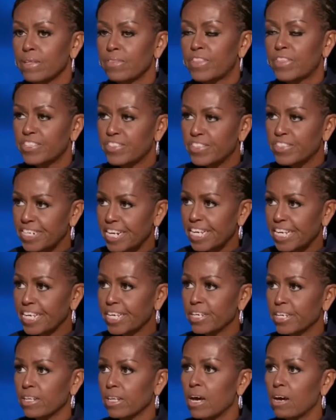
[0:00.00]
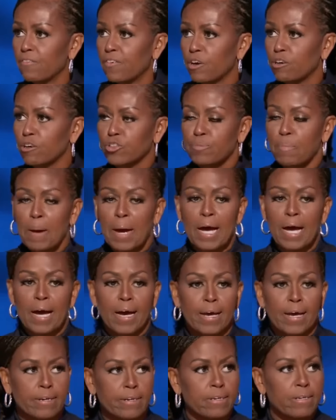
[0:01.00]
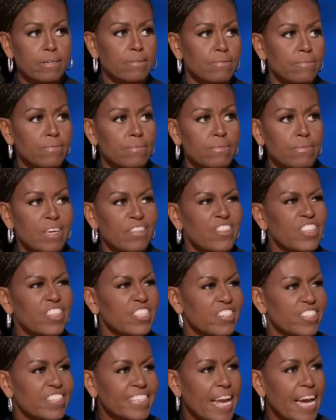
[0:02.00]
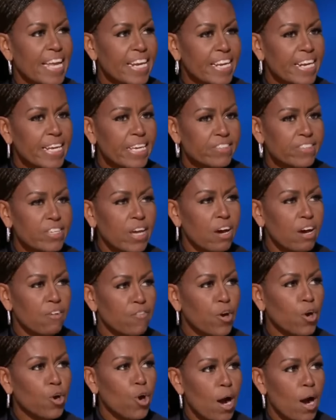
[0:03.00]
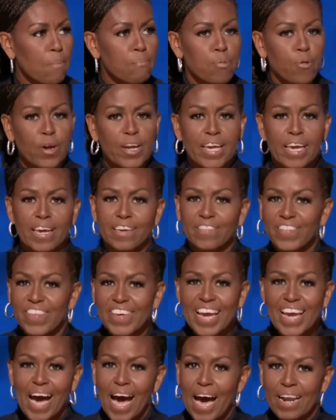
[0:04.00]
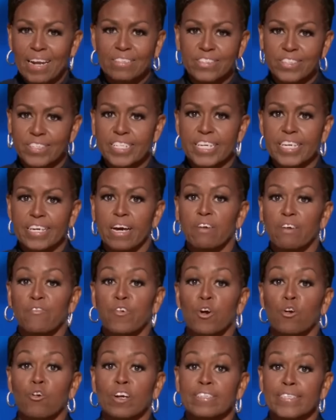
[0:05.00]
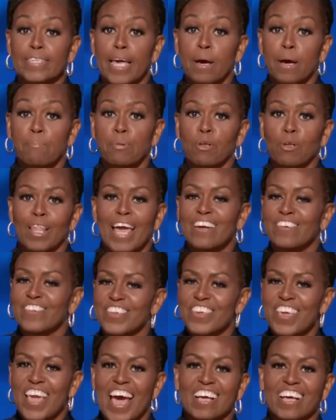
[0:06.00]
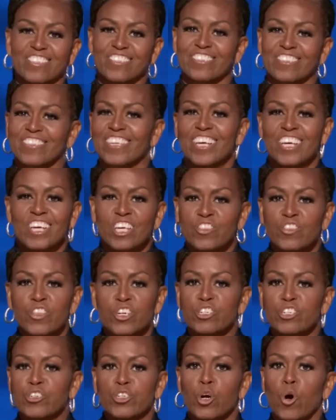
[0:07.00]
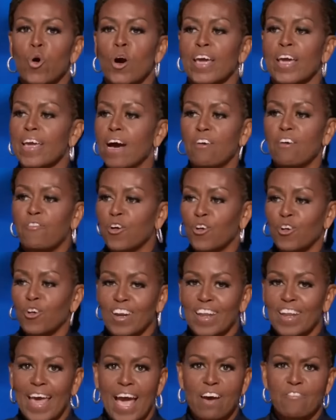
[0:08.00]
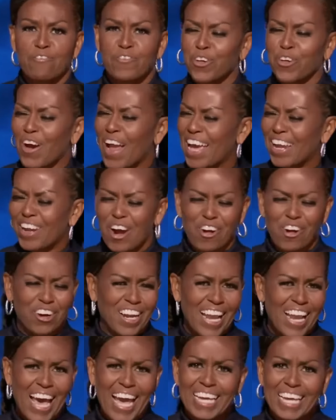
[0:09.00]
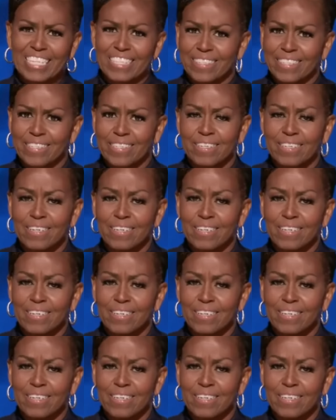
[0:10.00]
The steel of her spine, the steadiness of her upbringing, the honesty of her example, and yes, the joy of her laughter and her light.